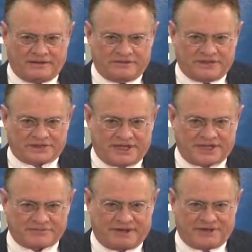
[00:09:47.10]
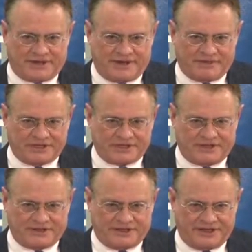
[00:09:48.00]
Just last month, Yemen's
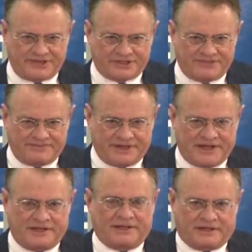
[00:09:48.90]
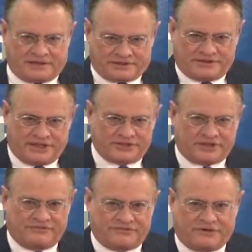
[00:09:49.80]
on the list, Tunisia,
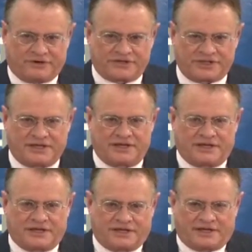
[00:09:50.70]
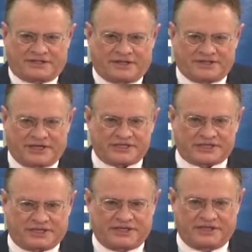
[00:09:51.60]
of course, and
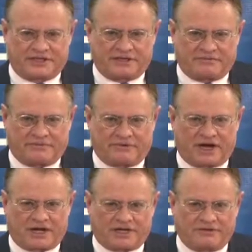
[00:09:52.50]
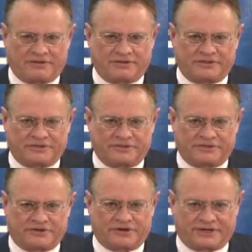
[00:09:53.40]
tangentially, Morocco and
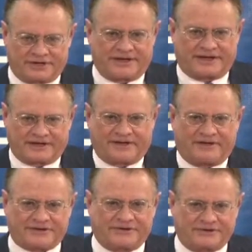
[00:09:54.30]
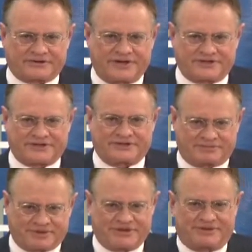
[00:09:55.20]
Jordan. They hadn't gone through a transition
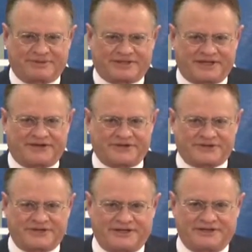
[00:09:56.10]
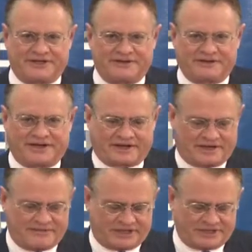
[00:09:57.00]
period, but they also needed
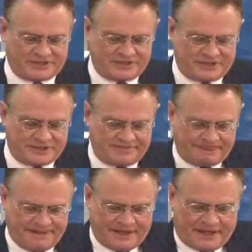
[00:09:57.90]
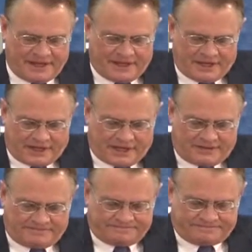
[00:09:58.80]
economic assistance.
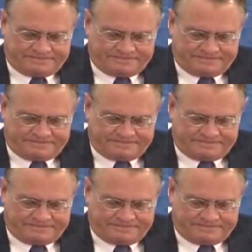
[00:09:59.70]
Both